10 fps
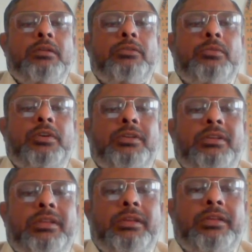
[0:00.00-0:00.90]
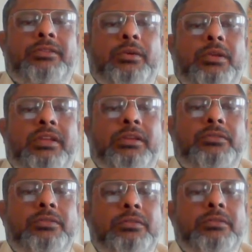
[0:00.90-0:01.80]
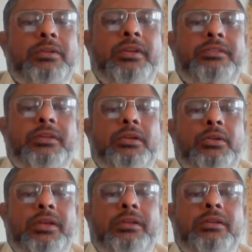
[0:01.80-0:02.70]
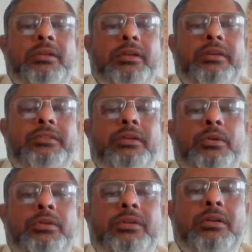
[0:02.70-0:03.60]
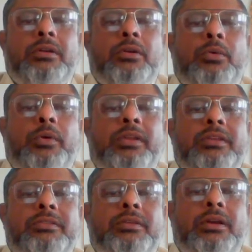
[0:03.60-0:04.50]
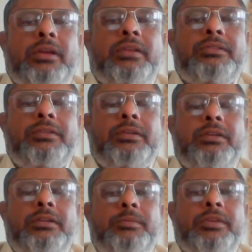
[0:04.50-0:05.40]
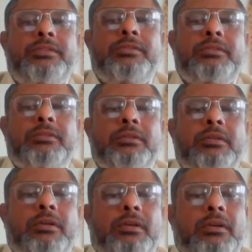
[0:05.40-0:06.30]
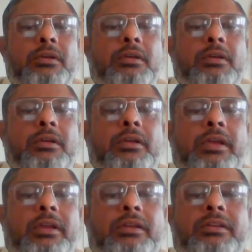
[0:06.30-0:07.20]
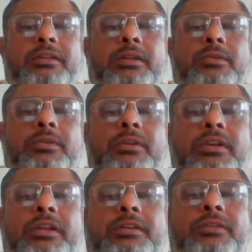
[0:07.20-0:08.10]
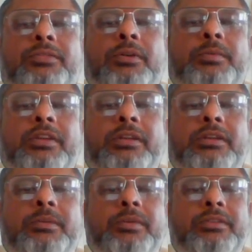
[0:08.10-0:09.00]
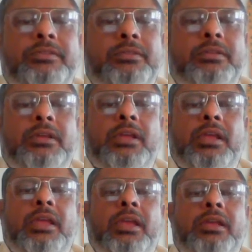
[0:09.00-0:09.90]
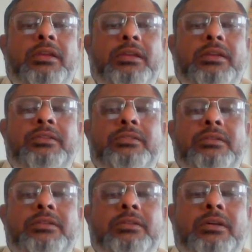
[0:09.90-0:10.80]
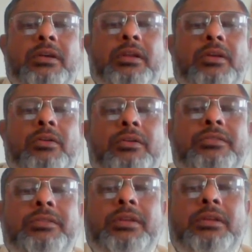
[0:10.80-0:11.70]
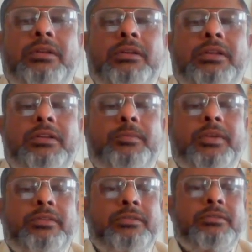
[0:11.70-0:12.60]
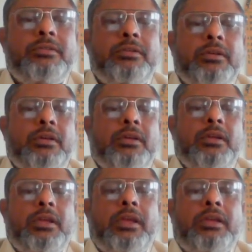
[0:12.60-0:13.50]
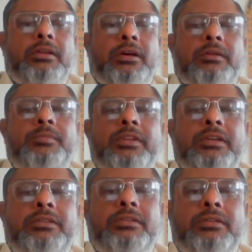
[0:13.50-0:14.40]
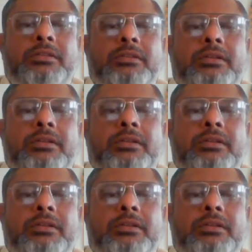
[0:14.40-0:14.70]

So what all SQL can do? SQL can execute queries against a database, can retrieve data from a database, can insert records in a database, can update the